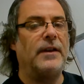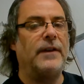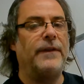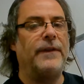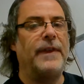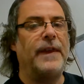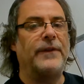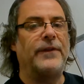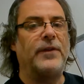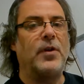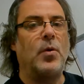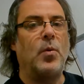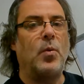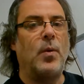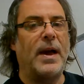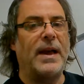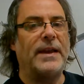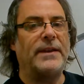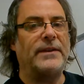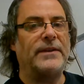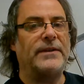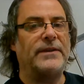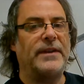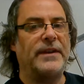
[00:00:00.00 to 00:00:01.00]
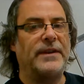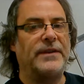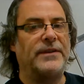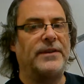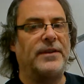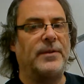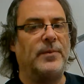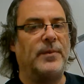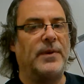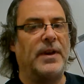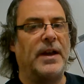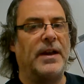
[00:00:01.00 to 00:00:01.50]
that the wet
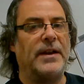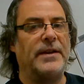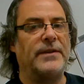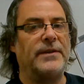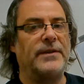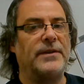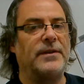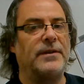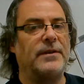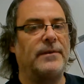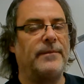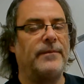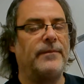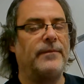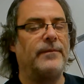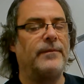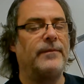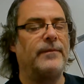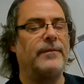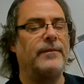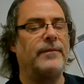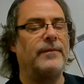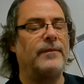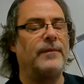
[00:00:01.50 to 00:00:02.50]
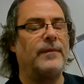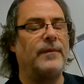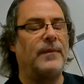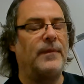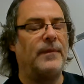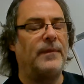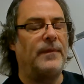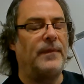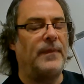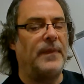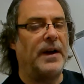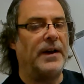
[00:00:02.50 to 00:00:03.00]
system does
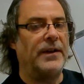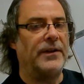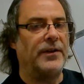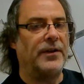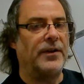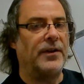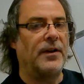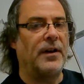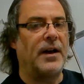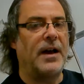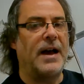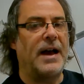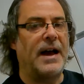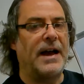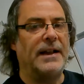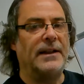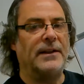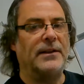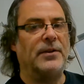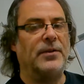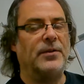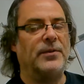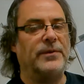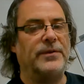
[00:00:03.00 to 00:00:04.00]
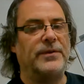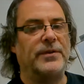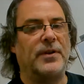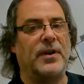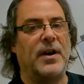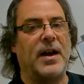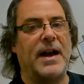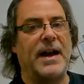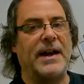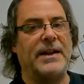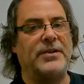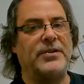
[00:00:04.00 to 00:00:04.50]
under high loads or
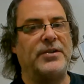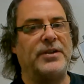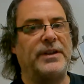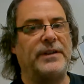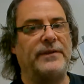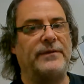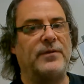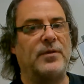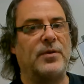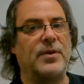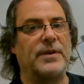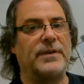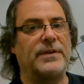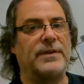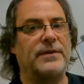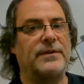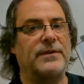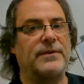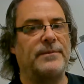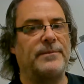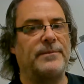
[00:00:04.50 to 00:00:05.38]
high G-force.